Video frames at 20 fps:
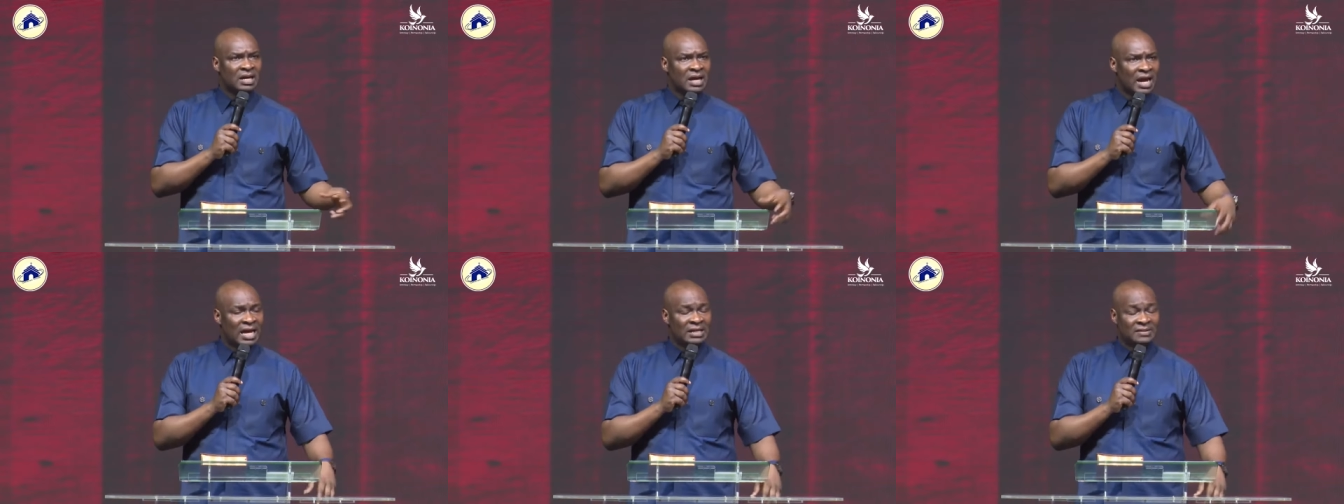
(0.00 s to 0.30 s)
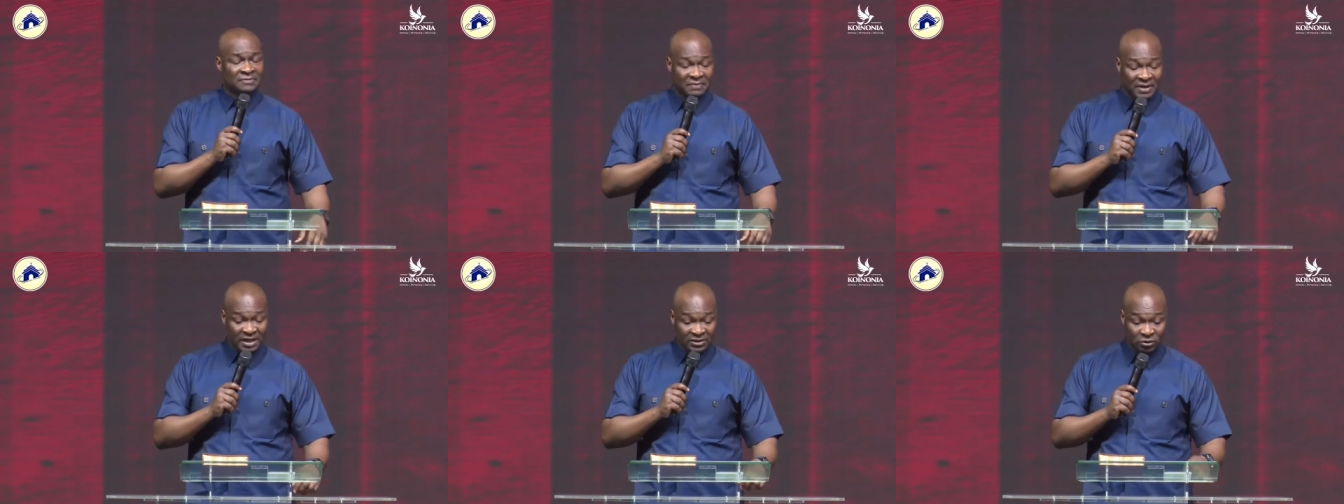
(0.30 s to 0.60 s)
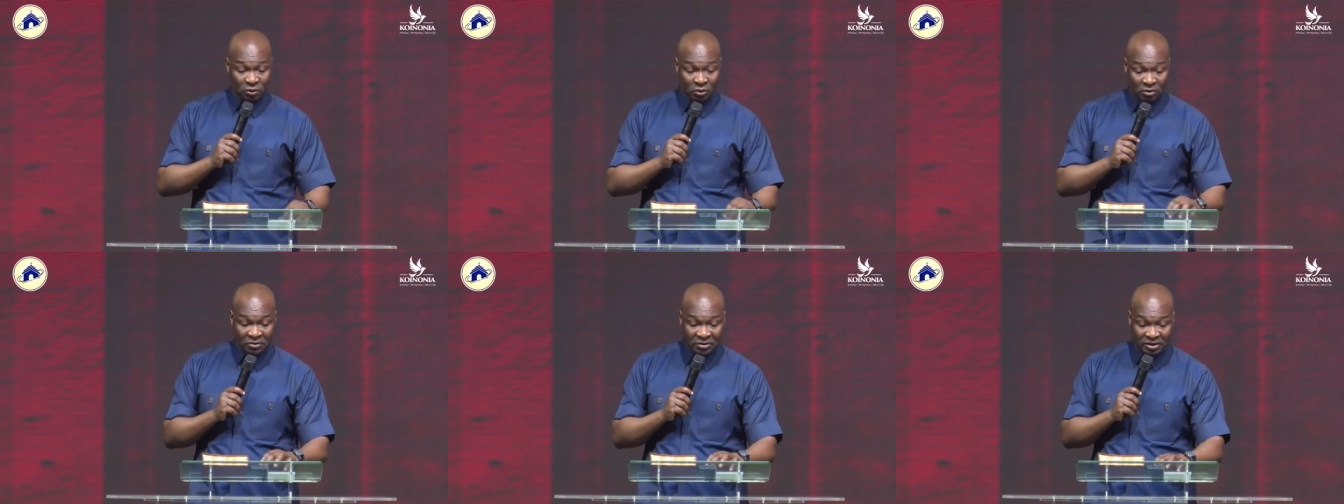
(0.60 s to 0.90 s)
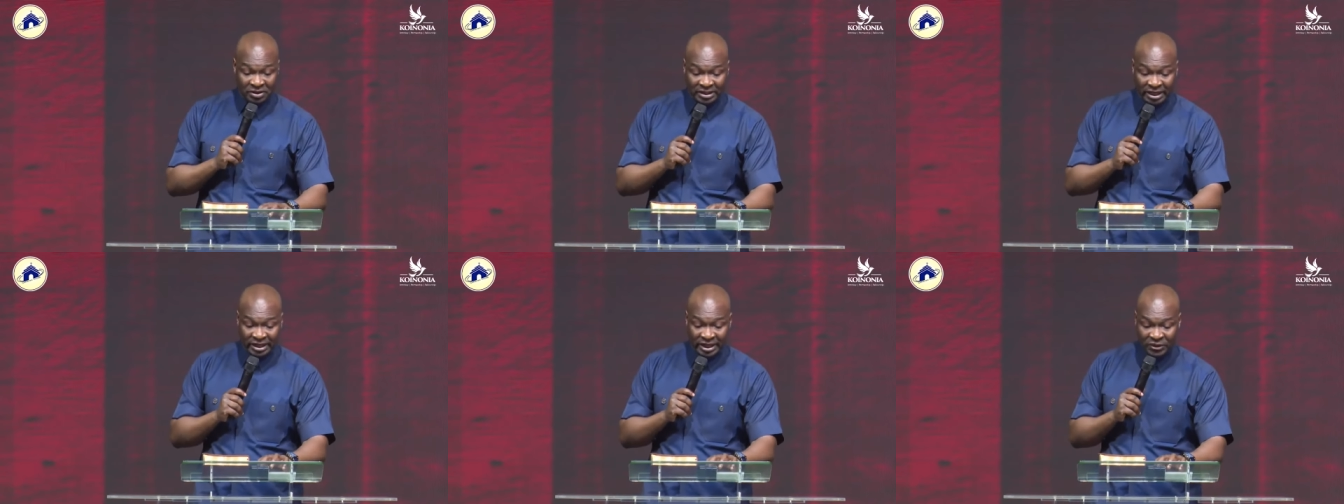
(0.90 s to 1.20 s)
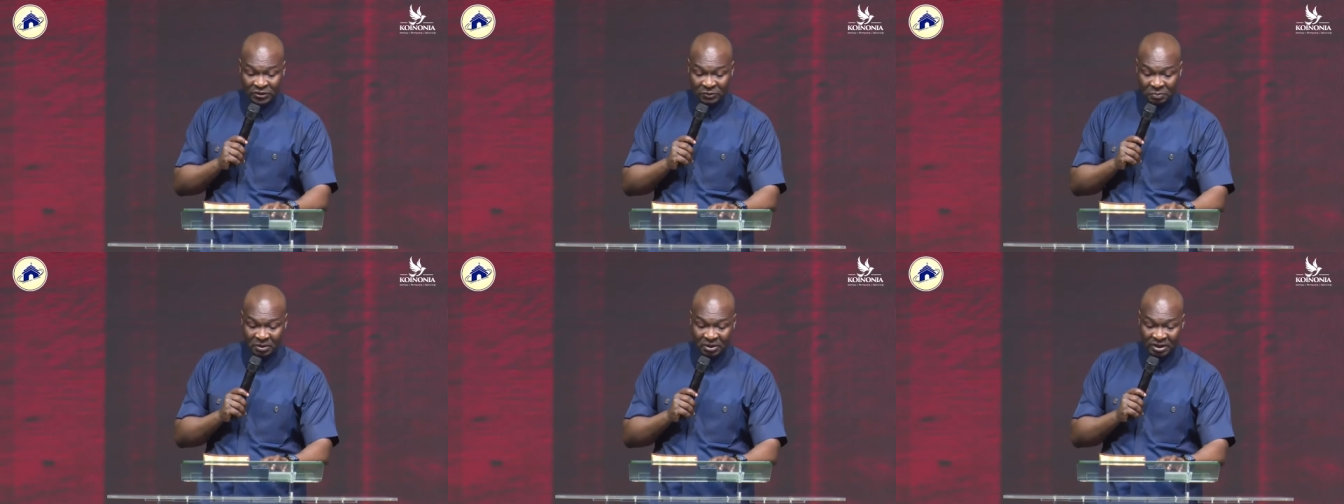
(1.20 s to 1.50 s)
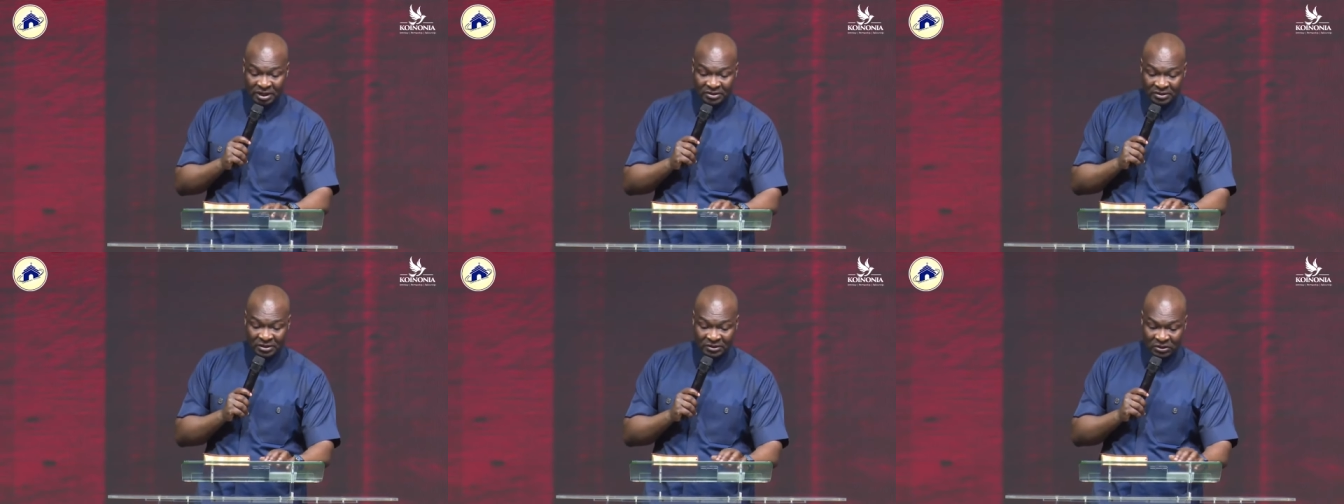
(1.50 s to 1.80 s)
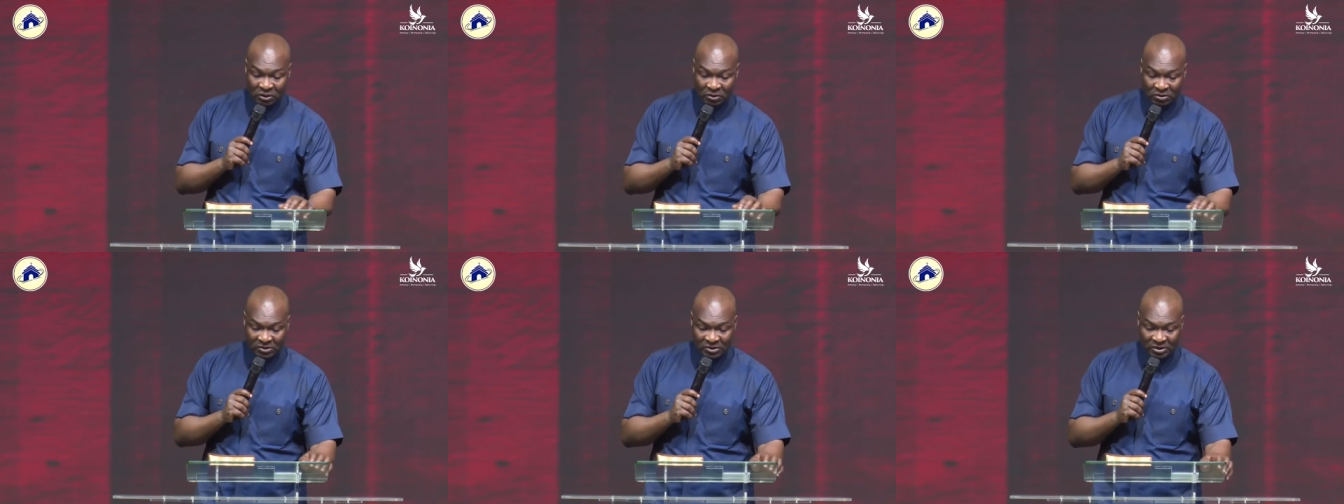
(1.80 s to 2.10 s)
as far as your Christian experience is
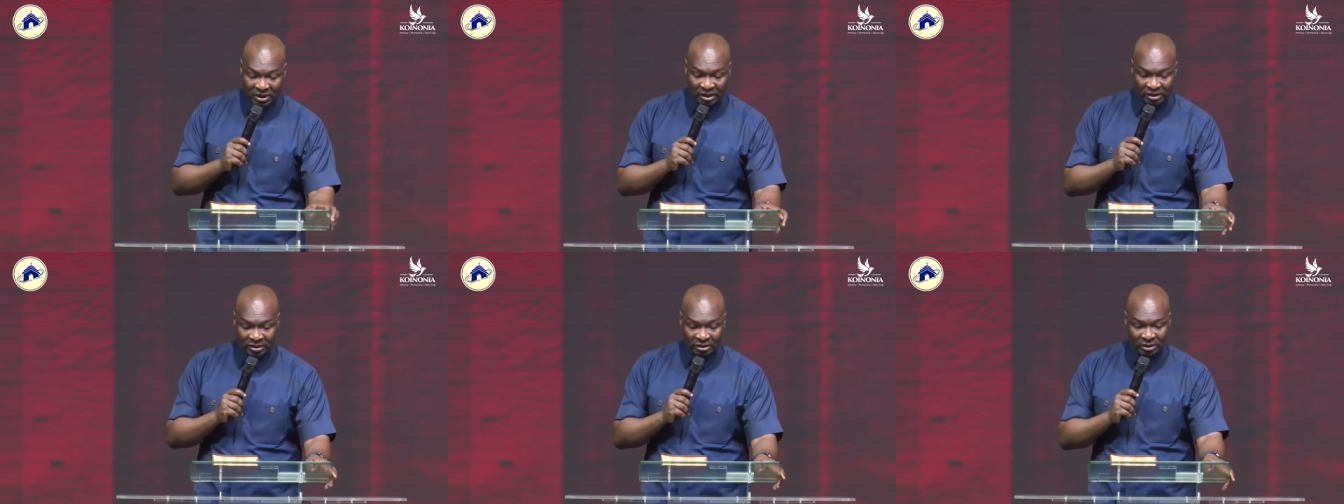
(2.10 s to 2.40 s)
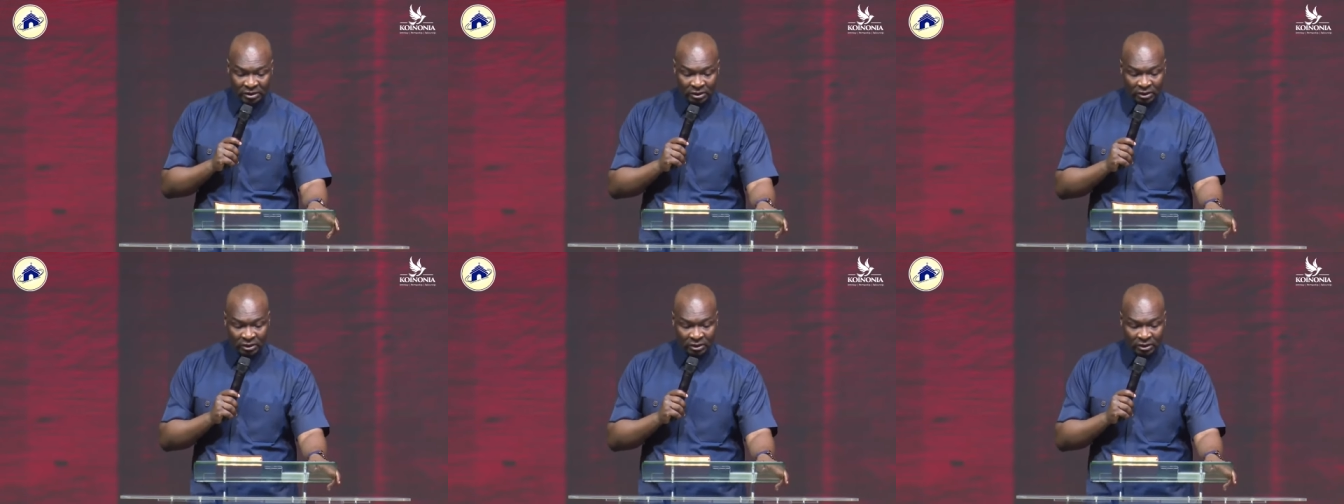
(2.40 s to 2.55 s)
concerned.